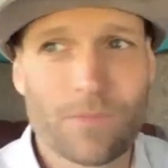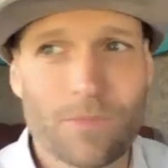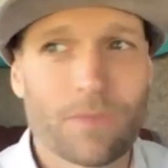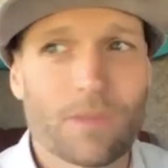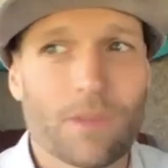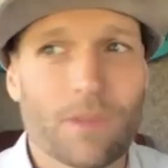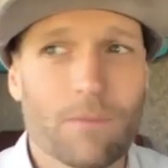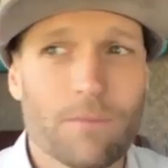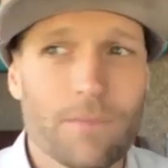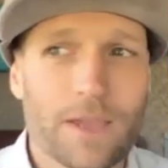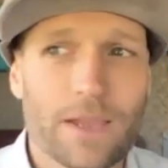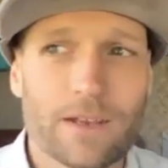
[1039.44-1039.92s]

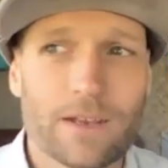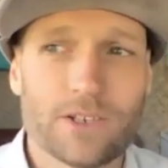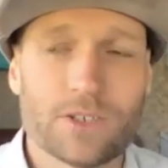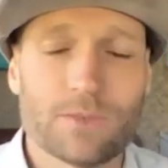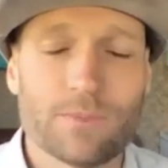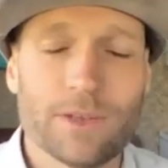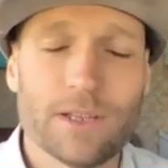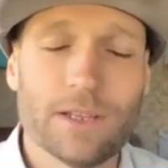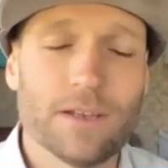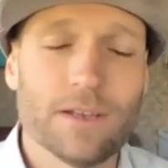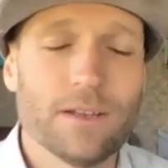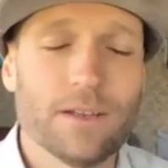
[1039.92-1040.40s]

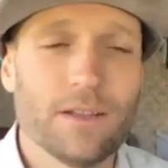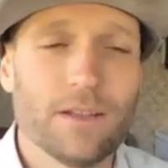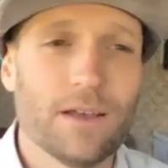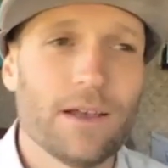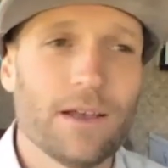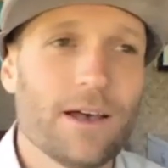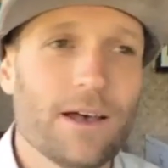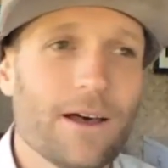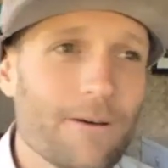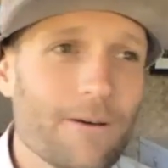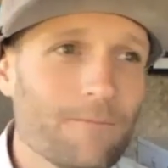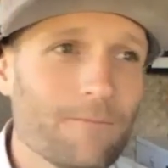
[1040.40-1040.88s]
management.
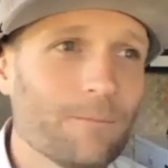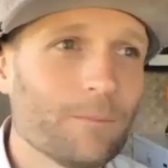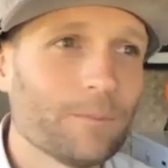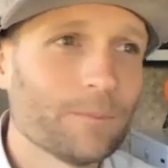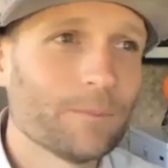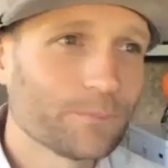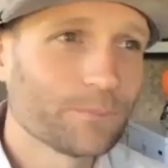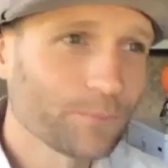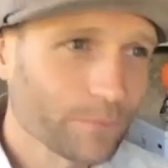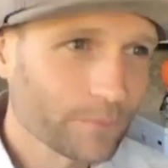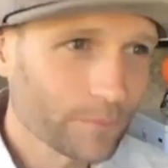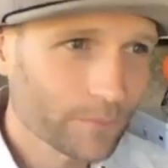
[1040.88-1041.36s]
Um,
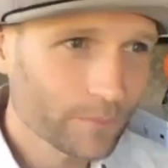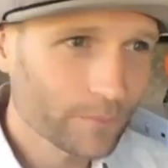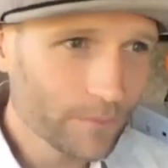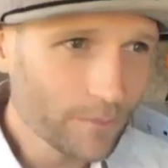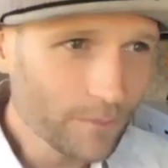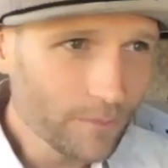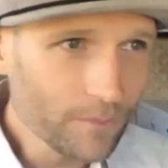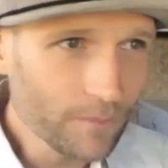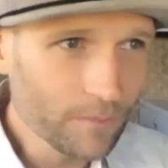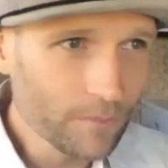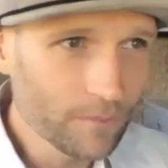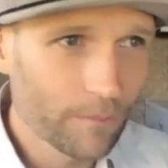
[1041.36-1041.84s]

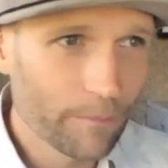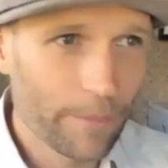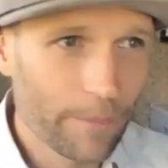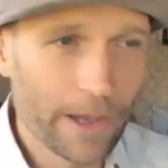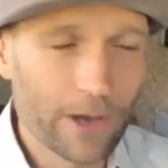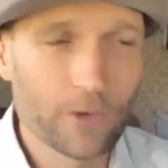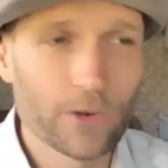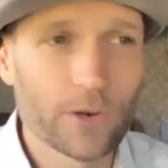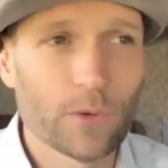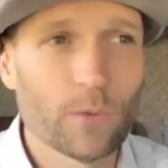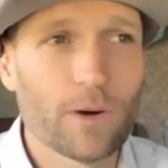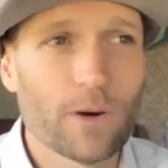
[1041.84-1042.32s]

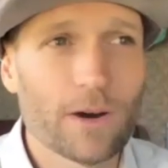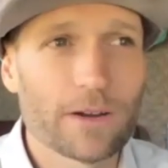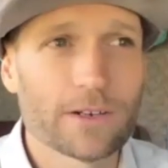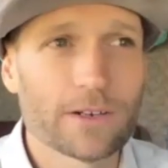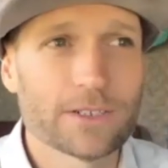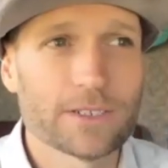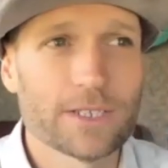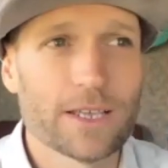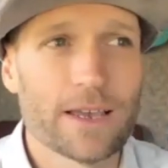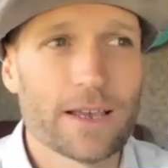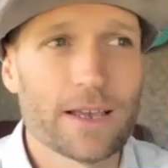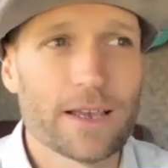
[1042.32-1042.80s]
Boundary
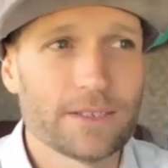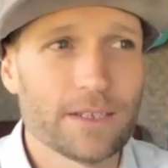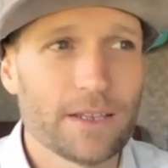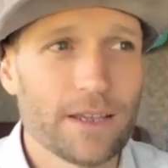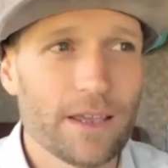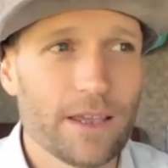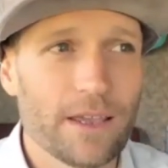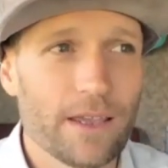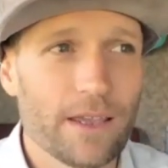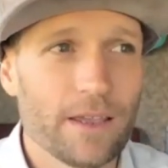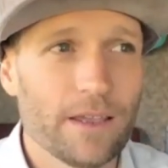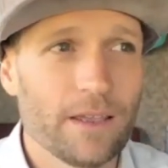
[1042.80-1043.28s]
Waters has
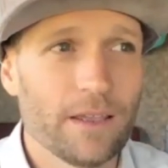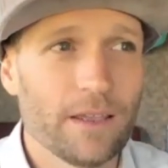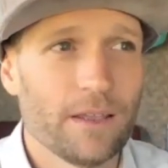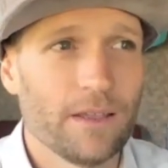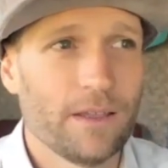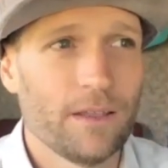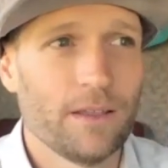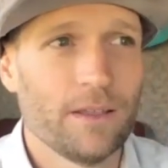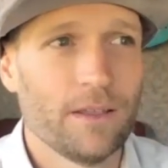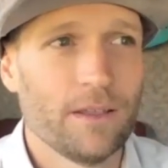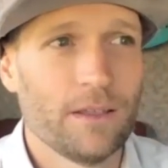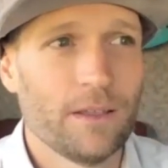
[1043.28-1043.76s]
a
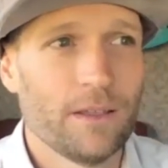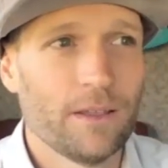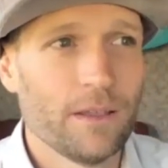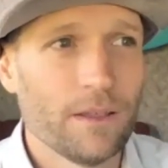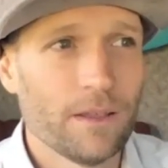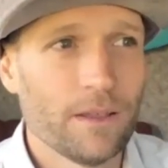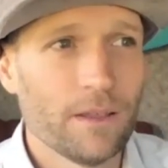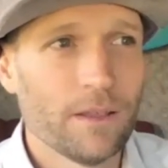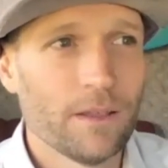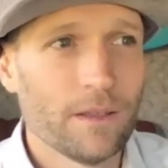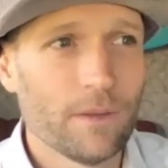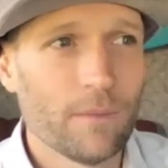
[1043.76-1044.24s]

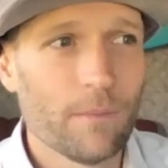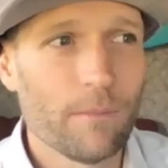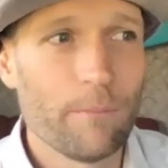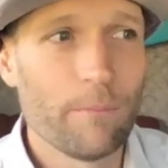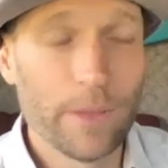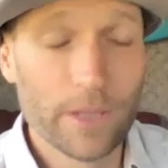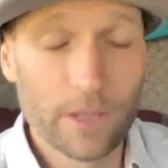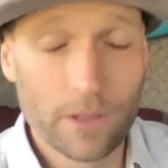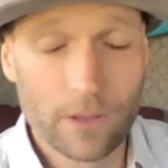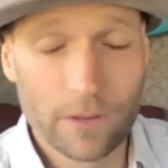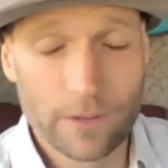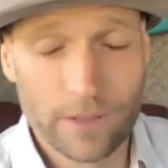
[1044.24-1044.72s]

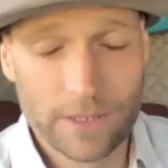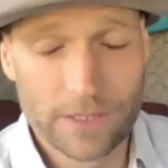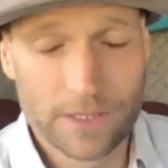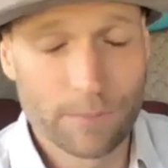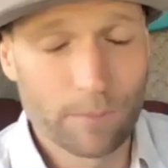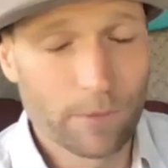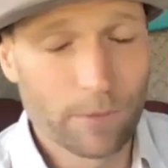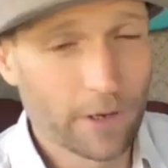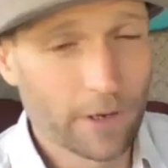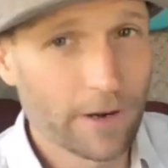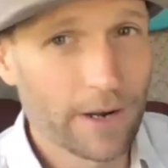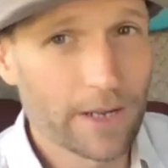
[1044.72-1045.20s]
bill that's
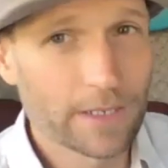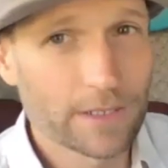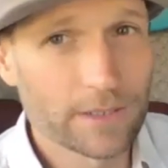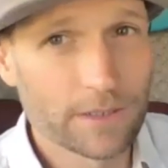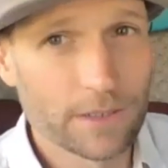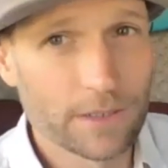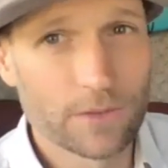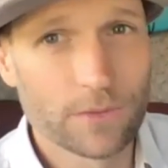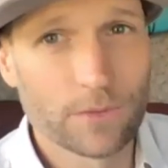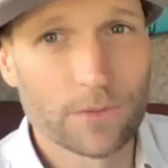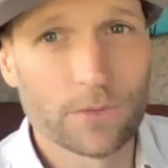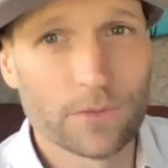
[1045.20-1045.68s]

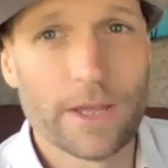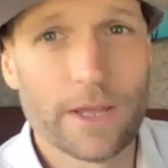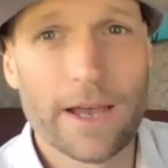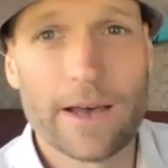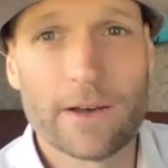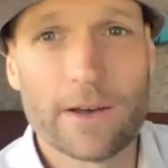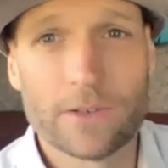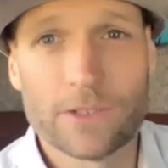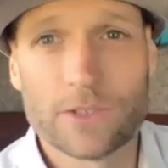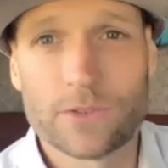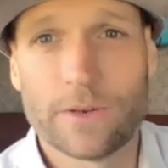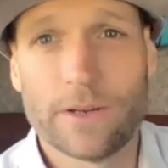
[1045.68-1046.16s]
progressing through the
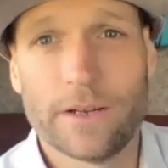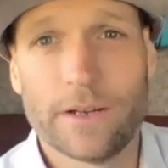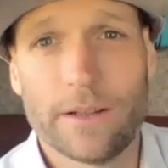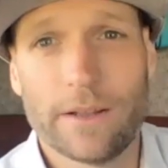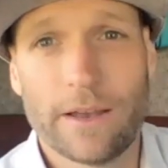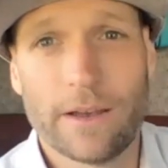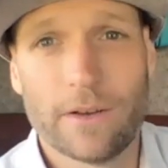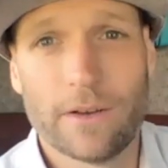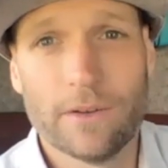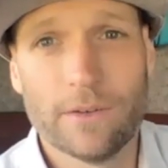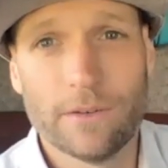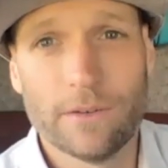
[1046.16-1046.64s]
House right
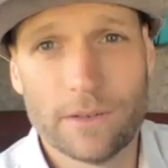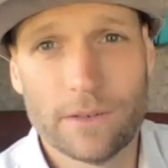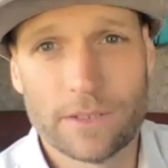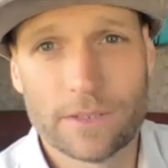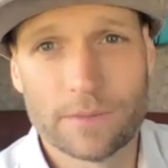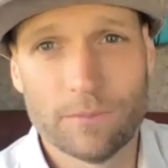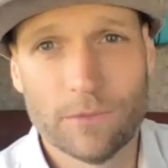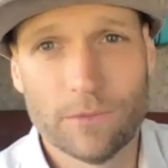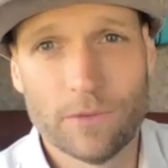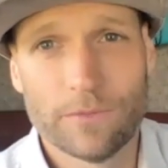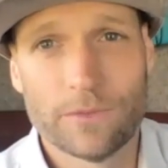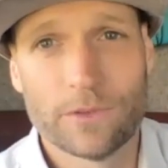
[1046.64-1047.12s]
now.
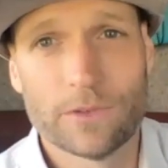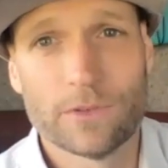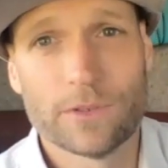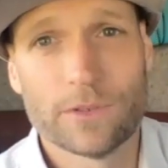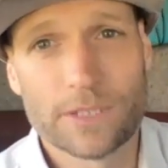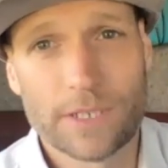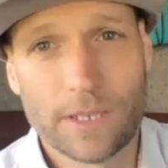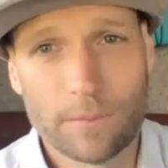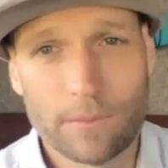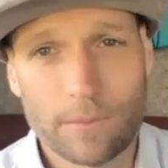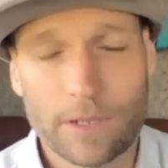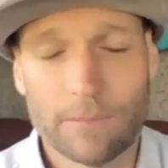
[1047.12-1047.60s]
It's moved through
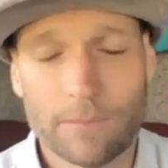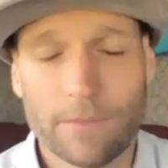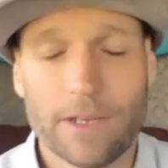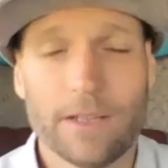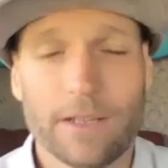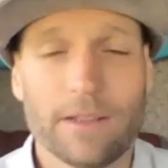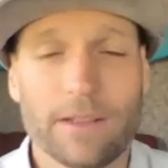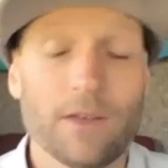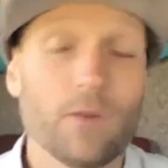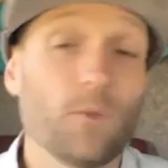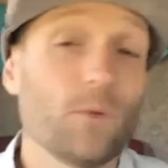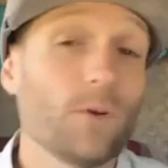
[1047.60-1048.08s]

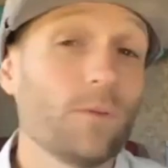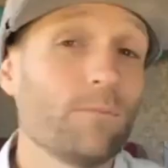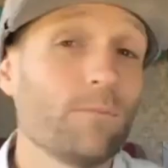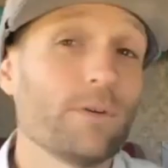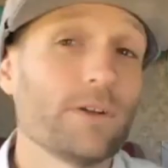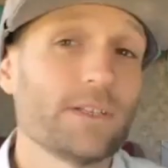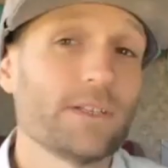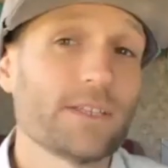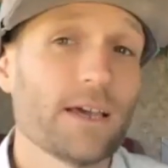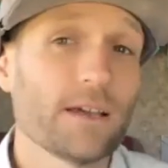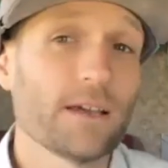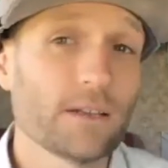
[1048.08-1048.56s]
subcommittee that would
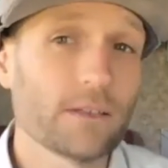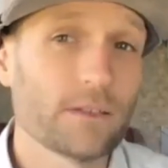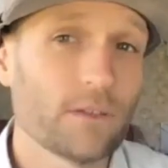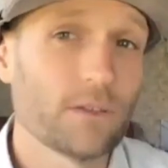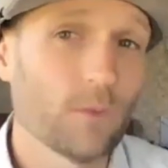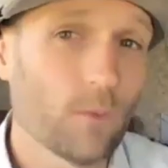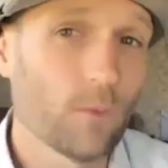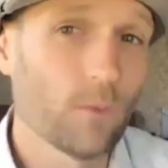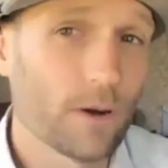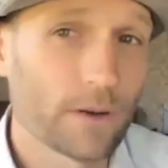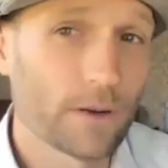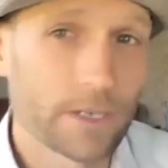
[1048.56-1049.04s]
protect
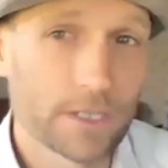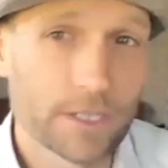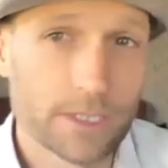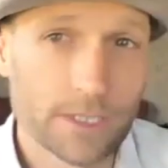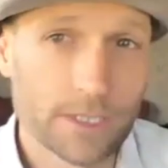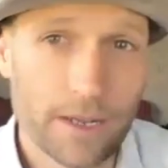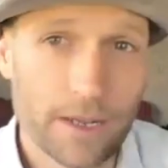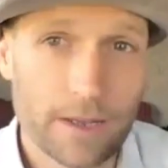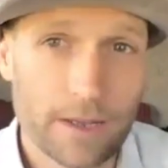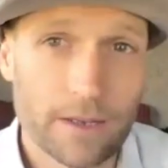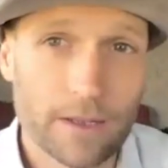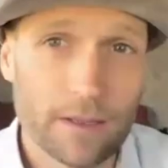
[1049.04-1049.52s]
the
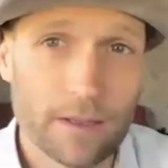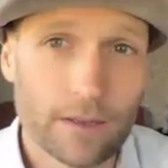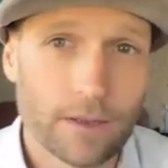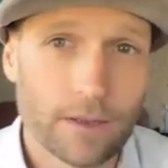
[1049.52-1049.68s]
watershed,